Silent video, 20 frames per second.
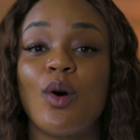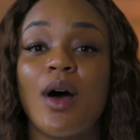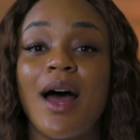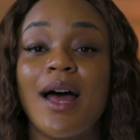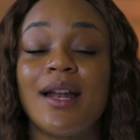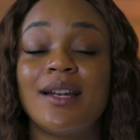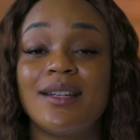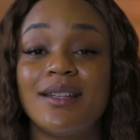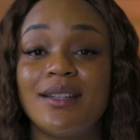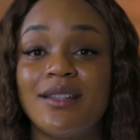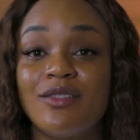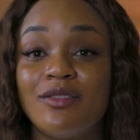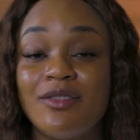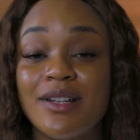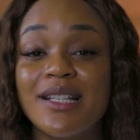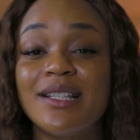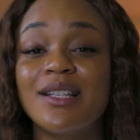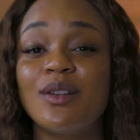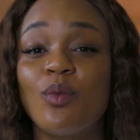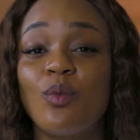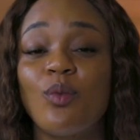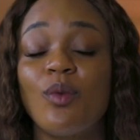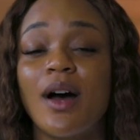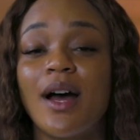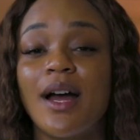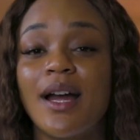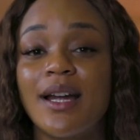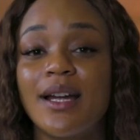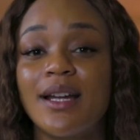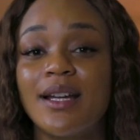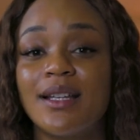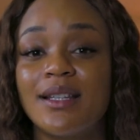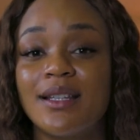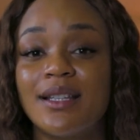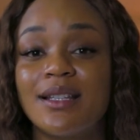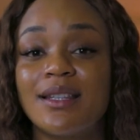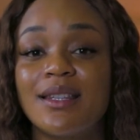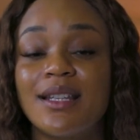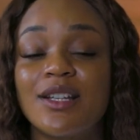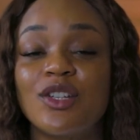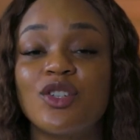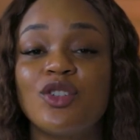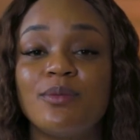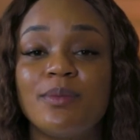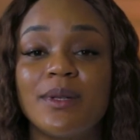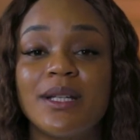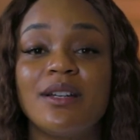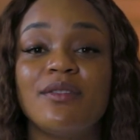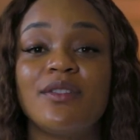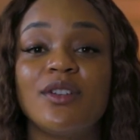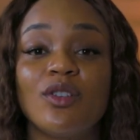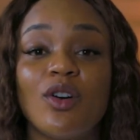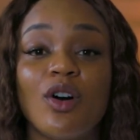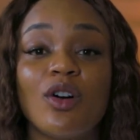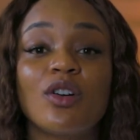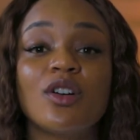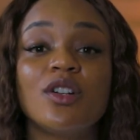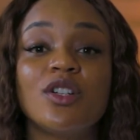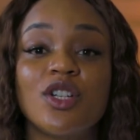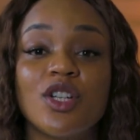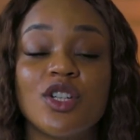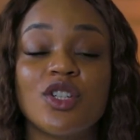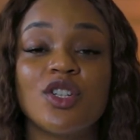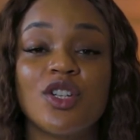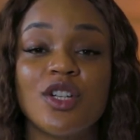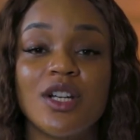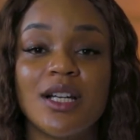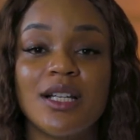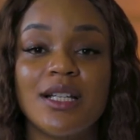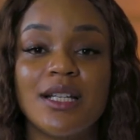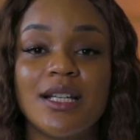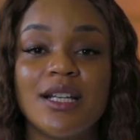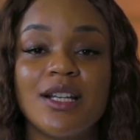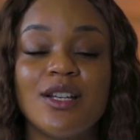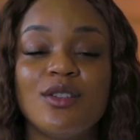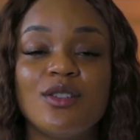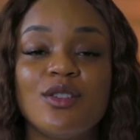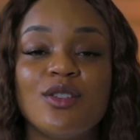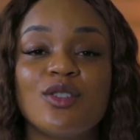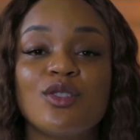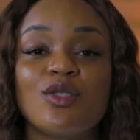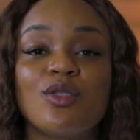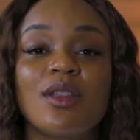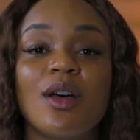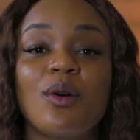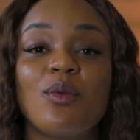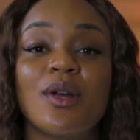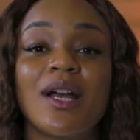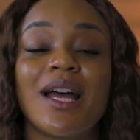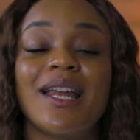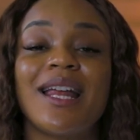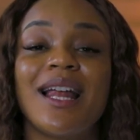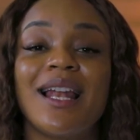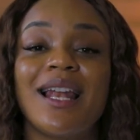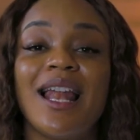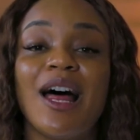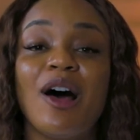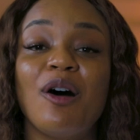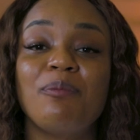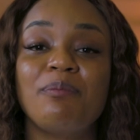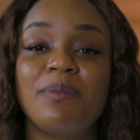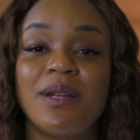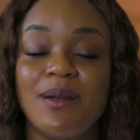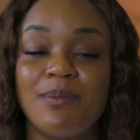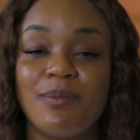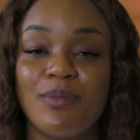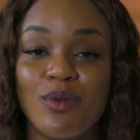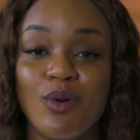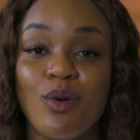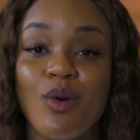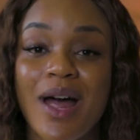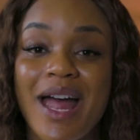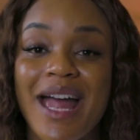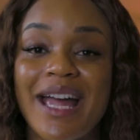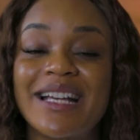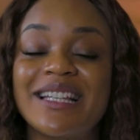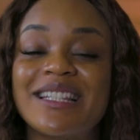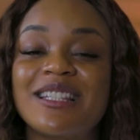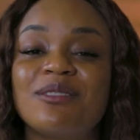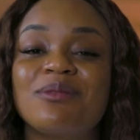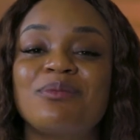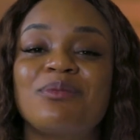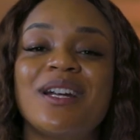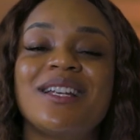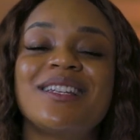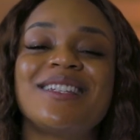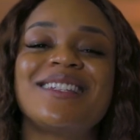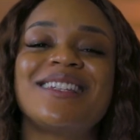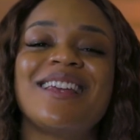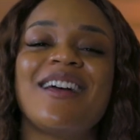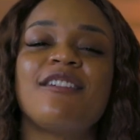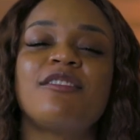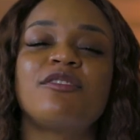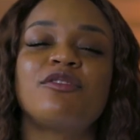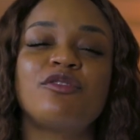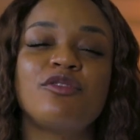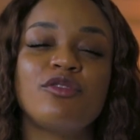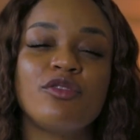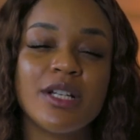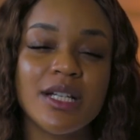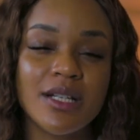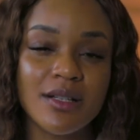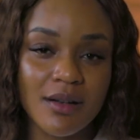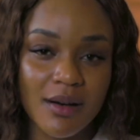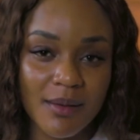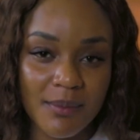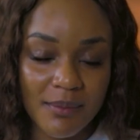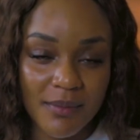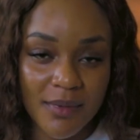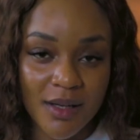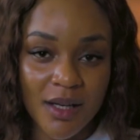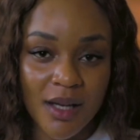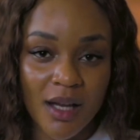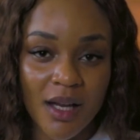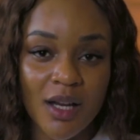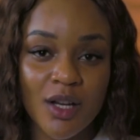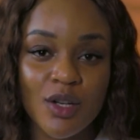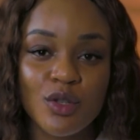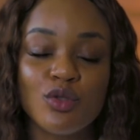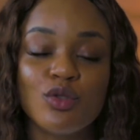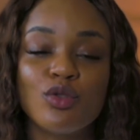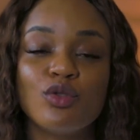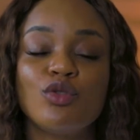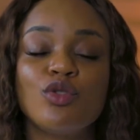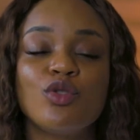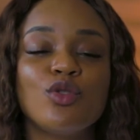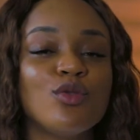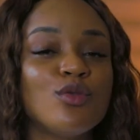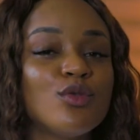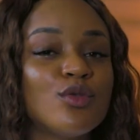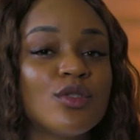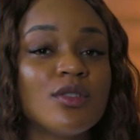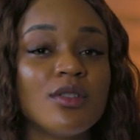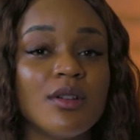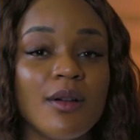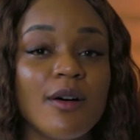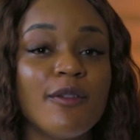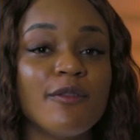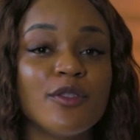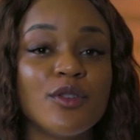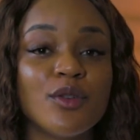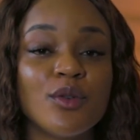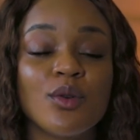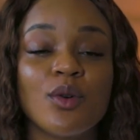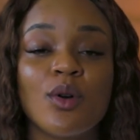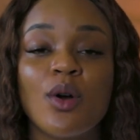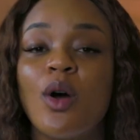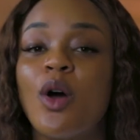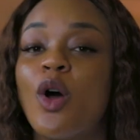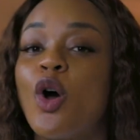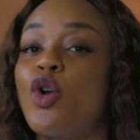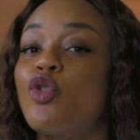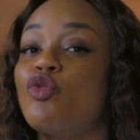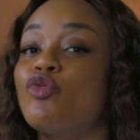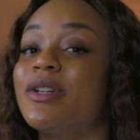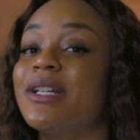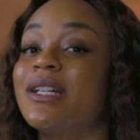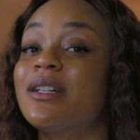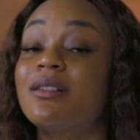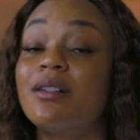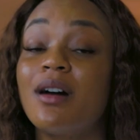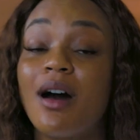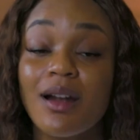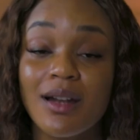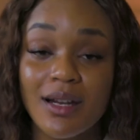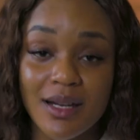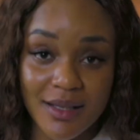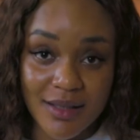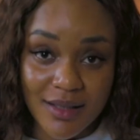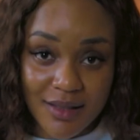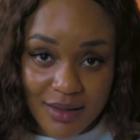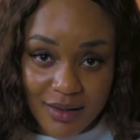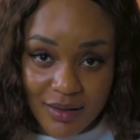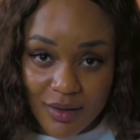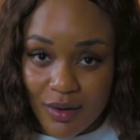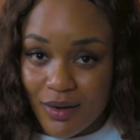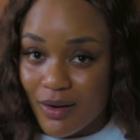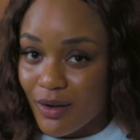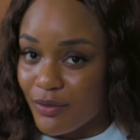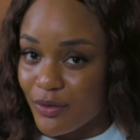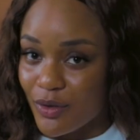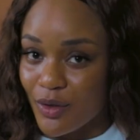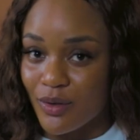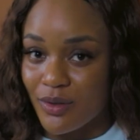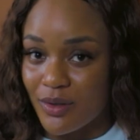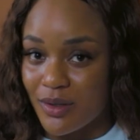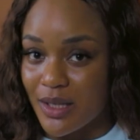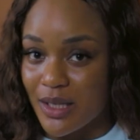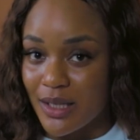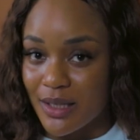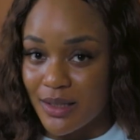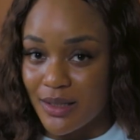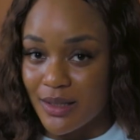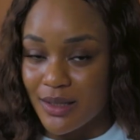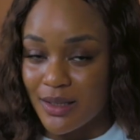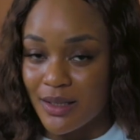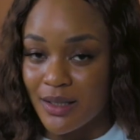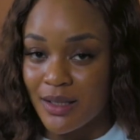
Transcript: And the reason why these things should be given unconditionally is so that we can allow people express their freedom to choose to love you regardless of those things.